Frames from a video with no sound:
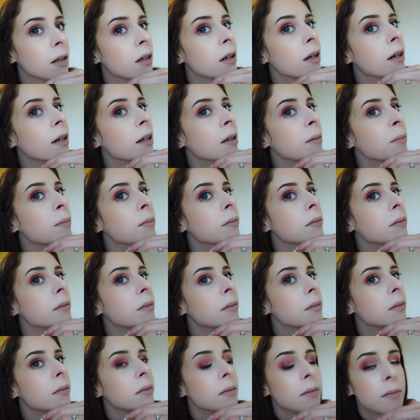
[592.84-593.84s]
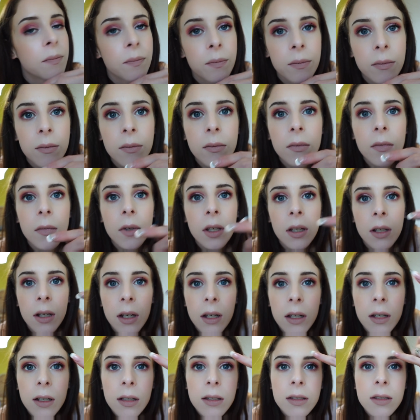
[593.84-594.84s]
You
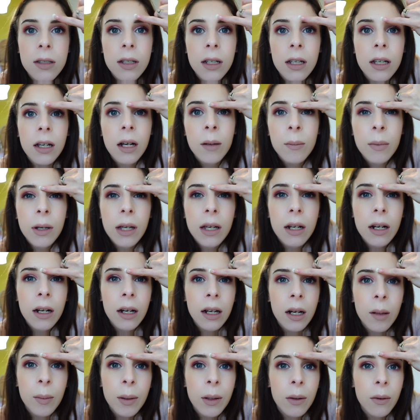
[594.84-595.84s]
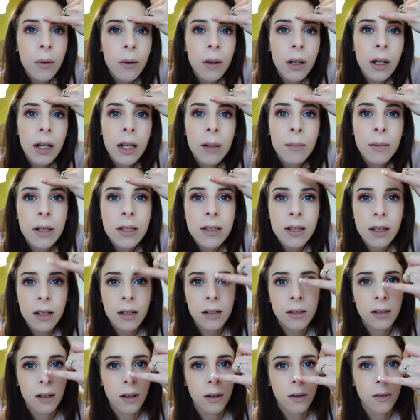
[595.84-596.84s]
can see I'm getting a little bit oily in my
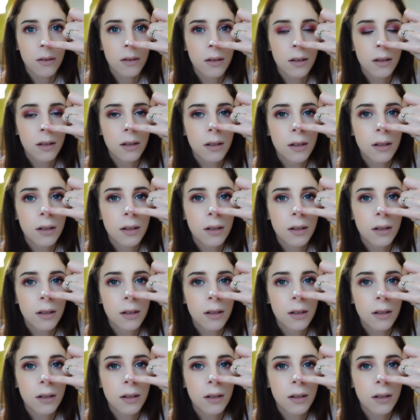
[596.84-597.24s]
T-zone,